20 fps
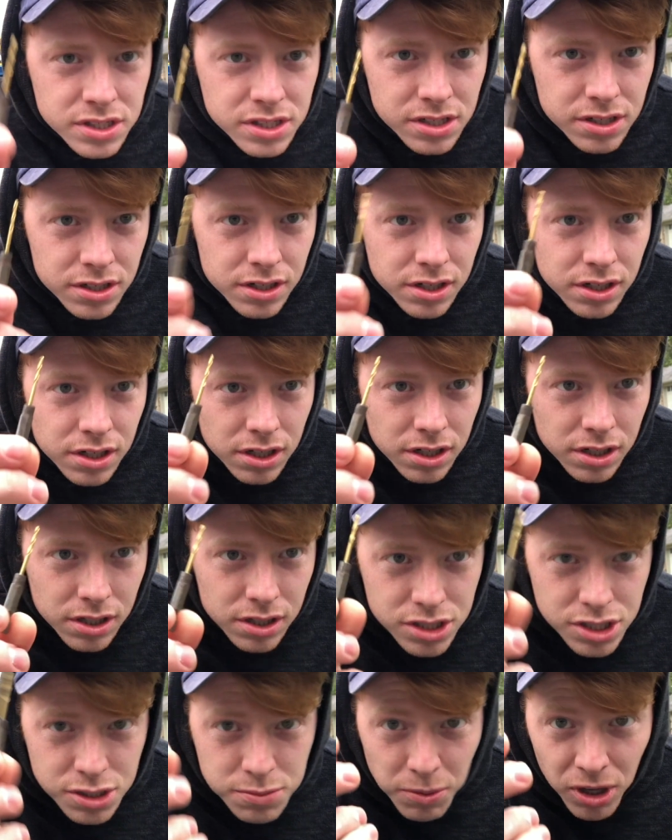your
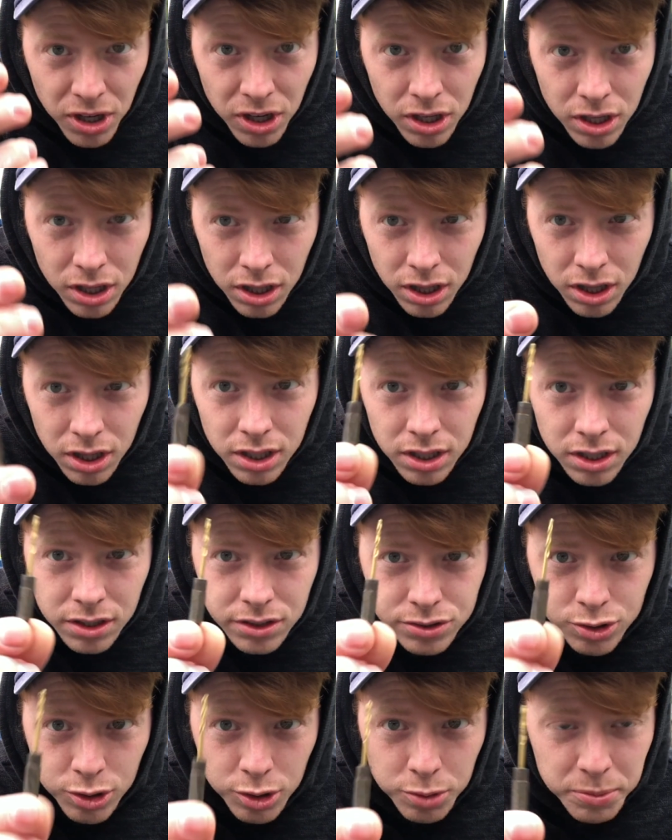small
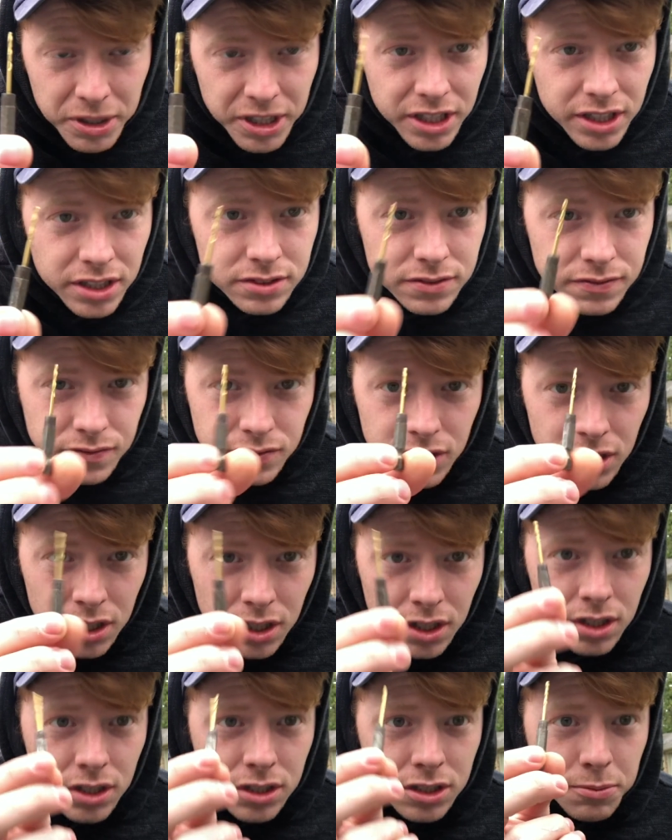drill bit
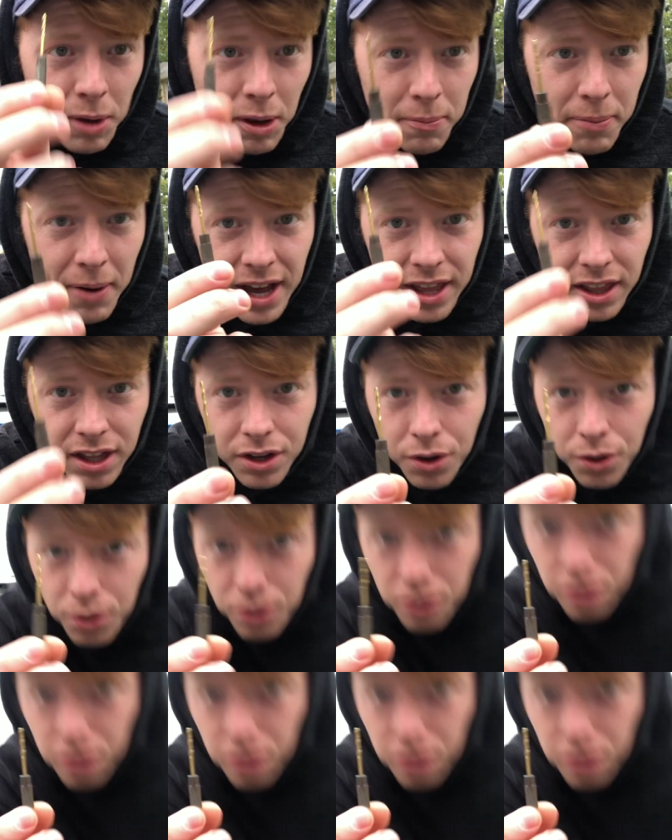to make a pilot hole.